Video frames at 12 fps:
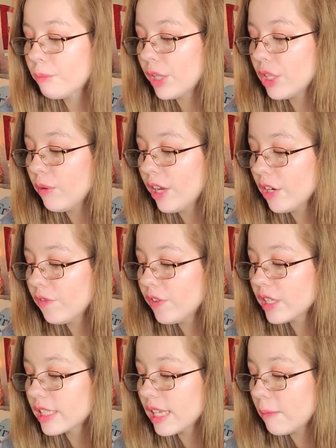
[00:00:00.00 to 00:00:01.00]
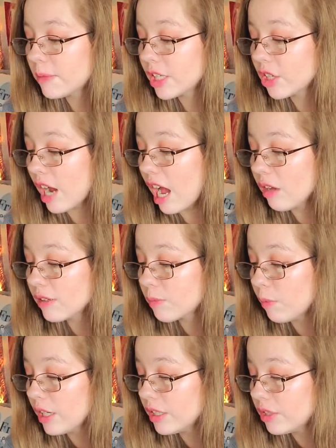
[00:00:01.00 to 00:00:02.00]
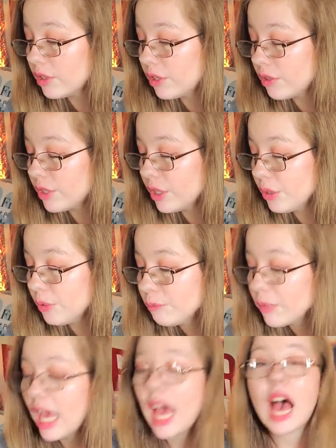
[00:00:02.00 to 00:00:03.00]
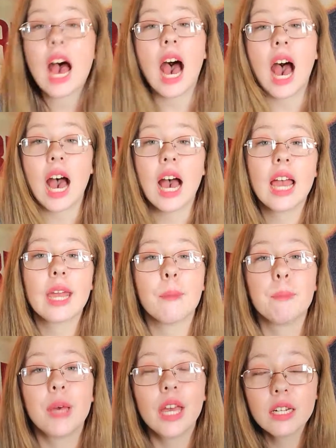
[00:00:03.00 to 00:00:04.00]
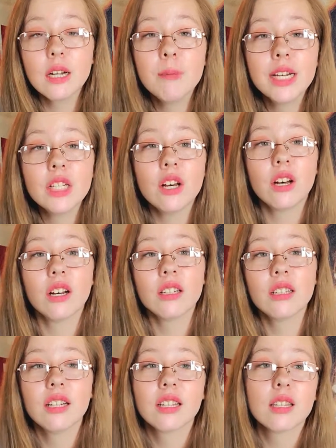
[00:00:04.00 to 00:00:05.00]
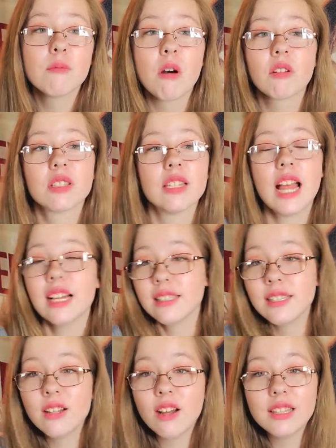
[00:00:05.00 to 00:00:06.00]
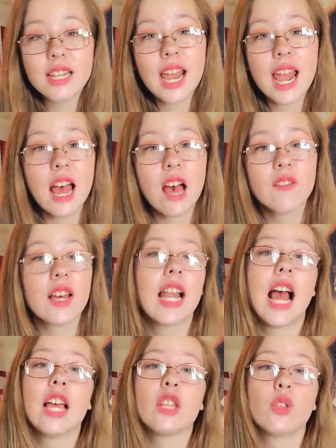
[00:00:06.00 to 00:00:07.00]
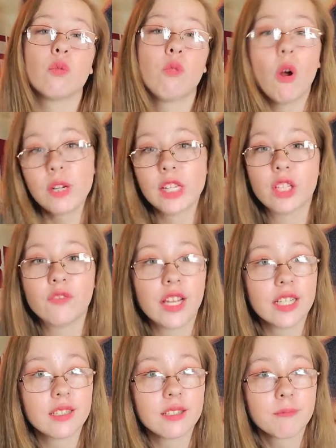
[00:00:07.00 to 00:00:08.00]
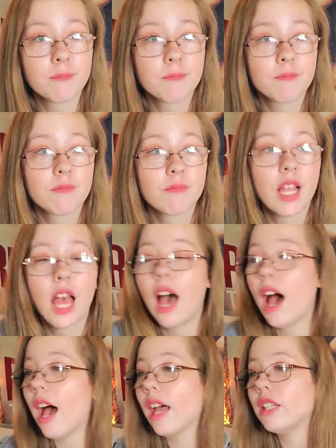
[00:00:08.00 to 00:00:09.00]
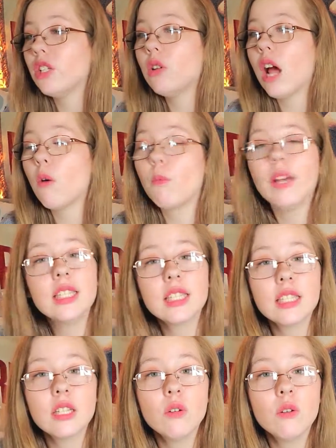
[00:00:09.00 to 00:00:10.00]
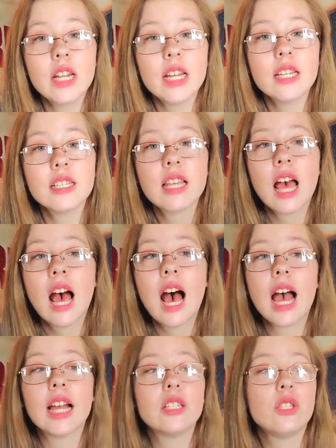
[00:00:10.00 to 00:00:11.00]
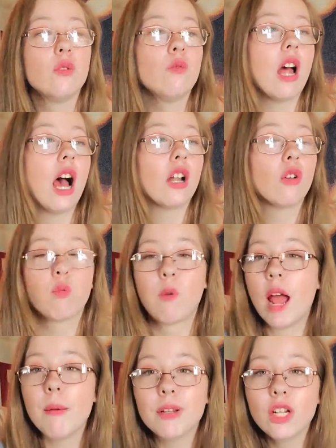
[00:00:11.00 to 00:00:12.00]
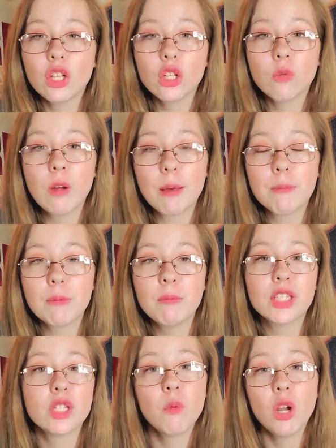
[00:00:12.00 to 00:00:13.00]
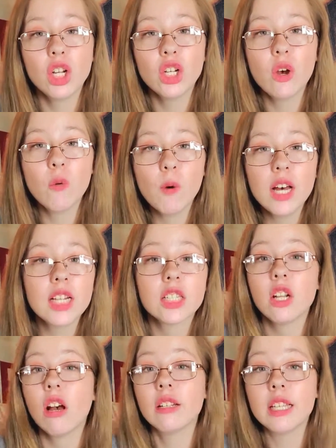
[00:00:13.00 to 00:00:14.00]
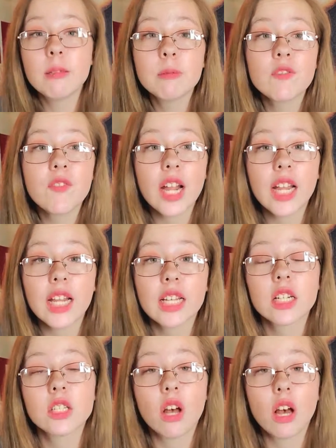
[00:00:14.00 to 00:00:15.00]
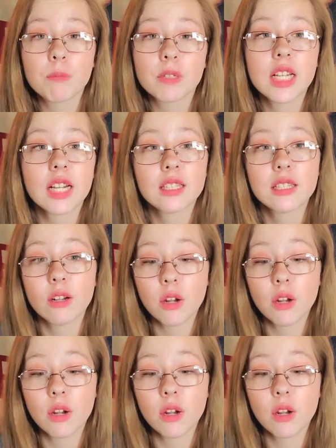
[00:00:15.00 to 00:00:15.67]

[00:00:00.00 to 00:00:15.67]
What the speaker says: but you hear footsteps in your house. What do? I pick up my dog, the most nasty dog that I have, and I throw it at their face. I do not wait to see who it is. I do not grab another weapon because you want to know what? A dog keeps fighting and a dog protects their